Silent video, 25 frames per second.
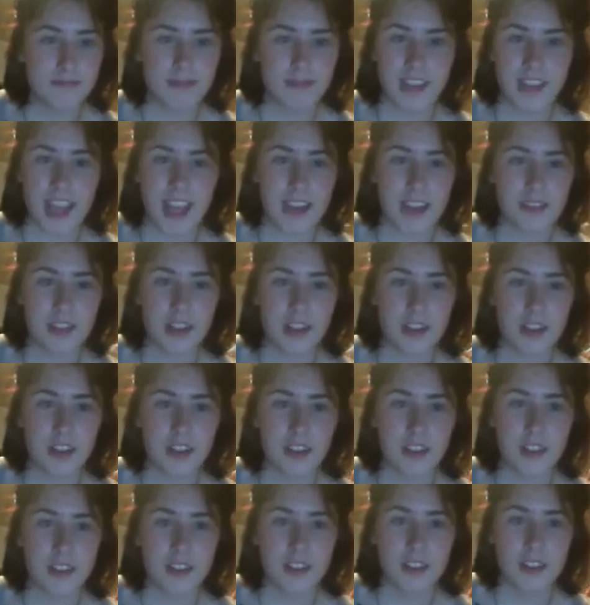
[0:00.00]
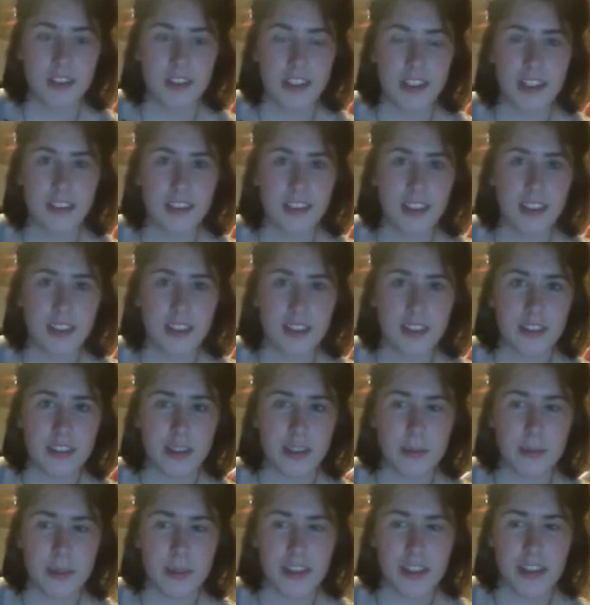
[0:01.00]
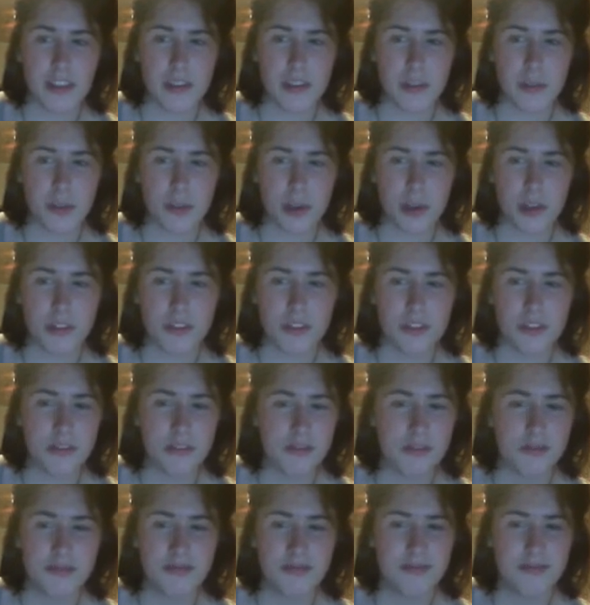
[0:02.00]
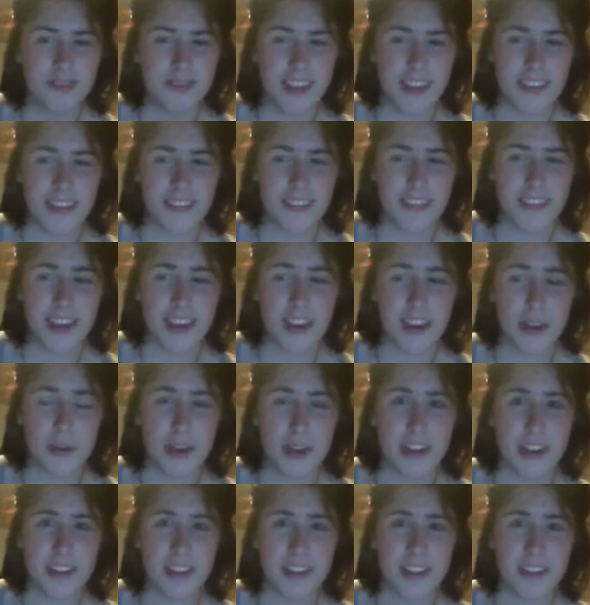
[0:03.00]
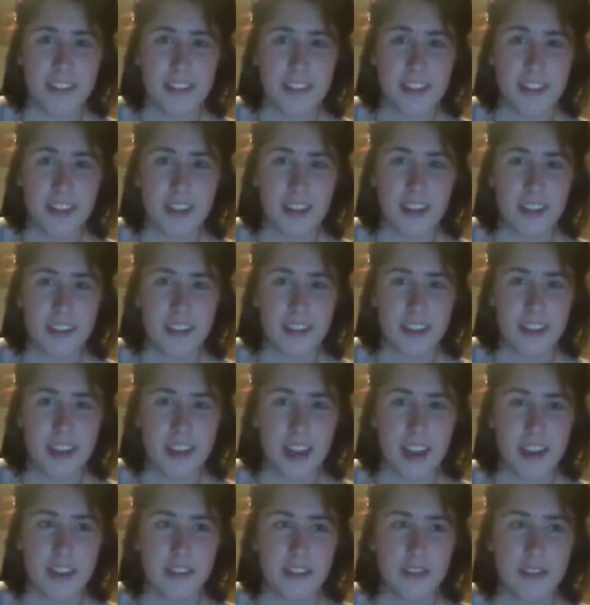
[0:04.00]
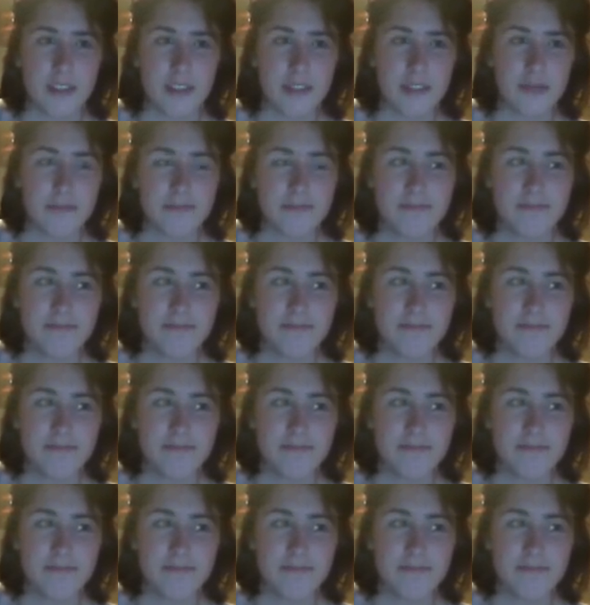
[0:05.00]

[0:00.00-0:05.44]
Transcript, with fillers: ever thinks that there's going to be the end of the world and that they know when it is, and it's kind of